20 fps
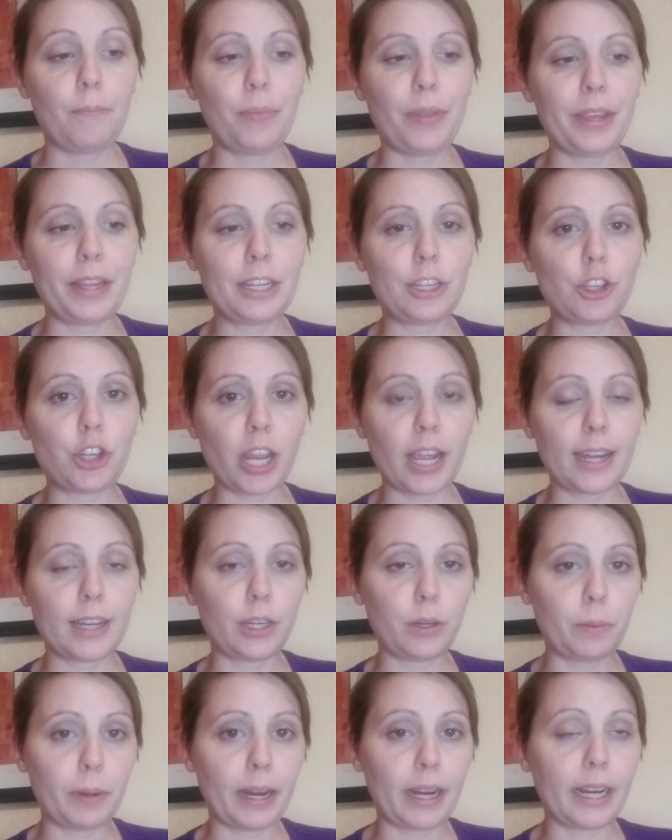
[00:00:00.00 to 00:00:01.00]
in
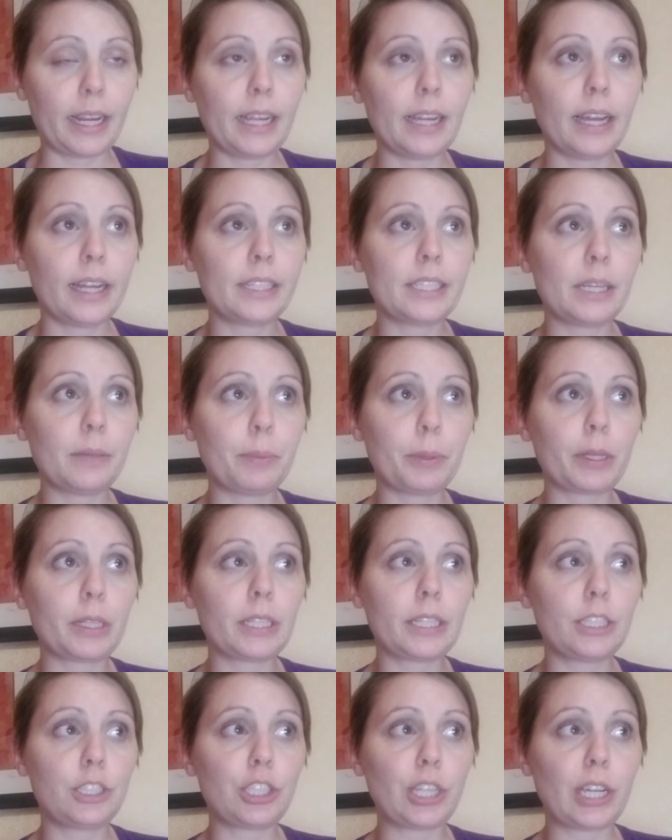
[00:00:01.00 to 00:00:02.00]
January, and
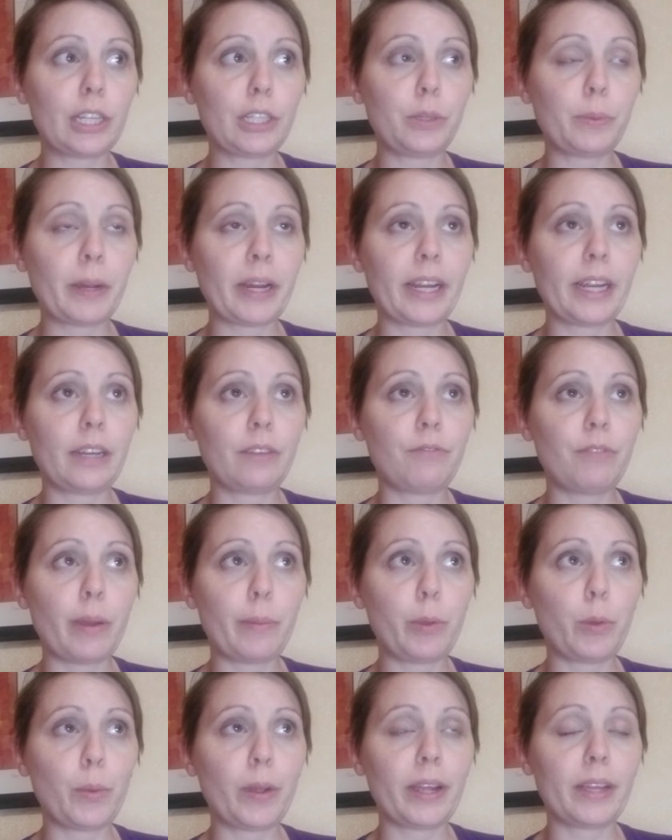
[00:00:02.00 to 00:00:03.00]
typically in January and
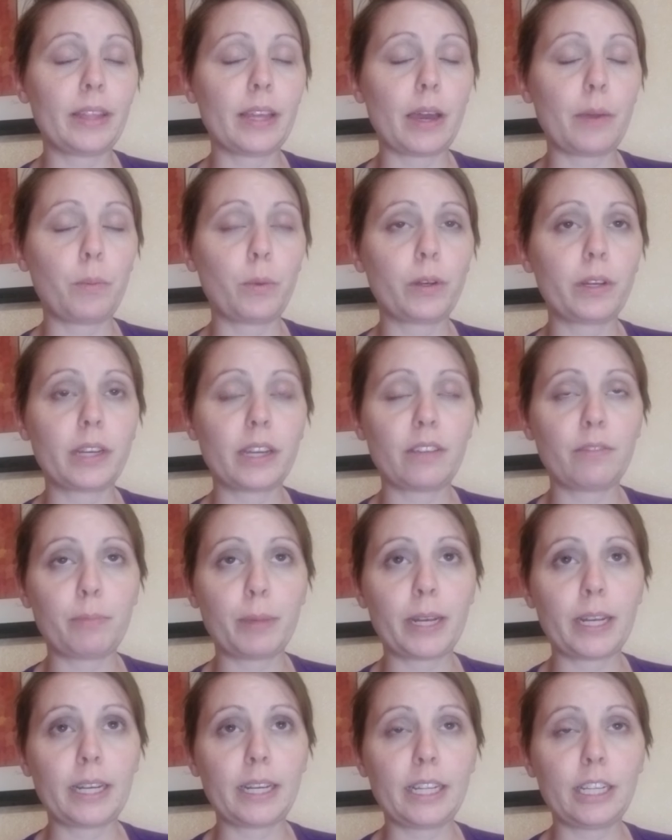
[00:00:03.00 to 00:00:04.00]
February that wouldn't have
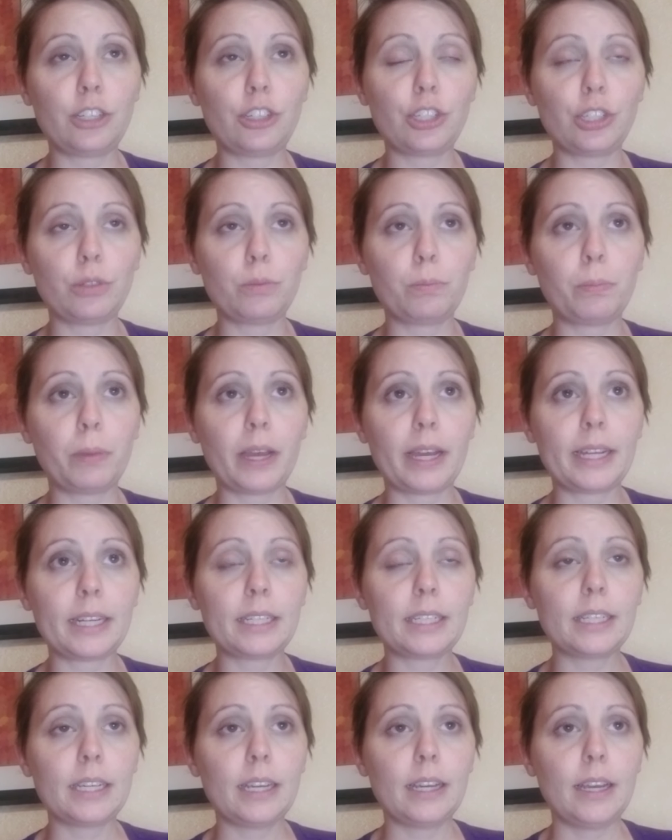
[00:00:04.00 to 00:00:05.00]
been an issue,
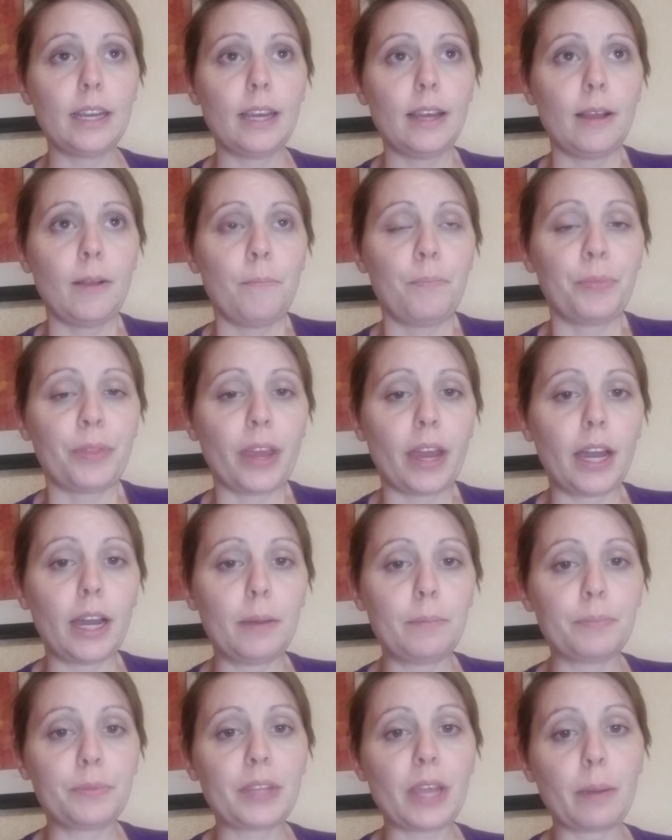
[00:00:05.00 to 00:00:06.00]
but
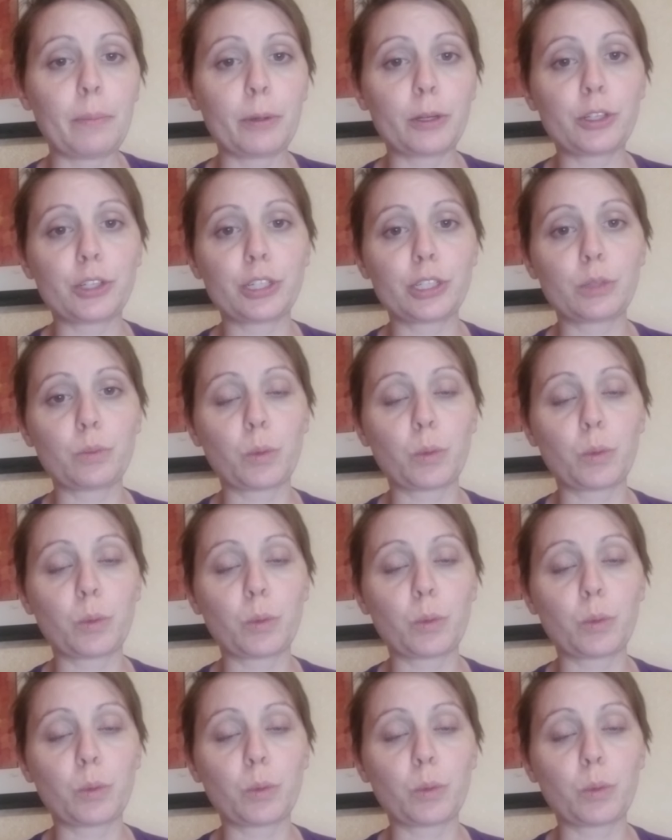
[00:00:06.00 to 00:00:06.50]
um, temperatures